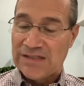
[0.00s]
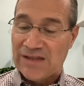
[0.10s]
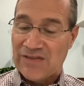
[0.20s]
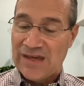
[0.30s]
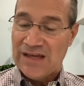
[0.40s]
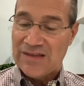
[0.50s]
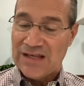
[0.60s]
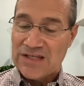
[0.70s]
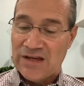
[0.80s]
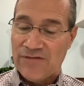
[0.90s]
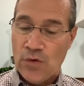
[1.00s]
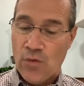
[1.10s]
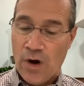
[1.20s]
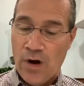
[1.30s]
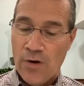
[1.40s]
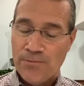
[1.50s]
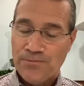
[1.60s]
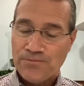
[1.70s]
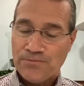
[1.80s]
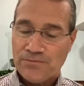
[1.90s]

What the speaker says: to think this of you all.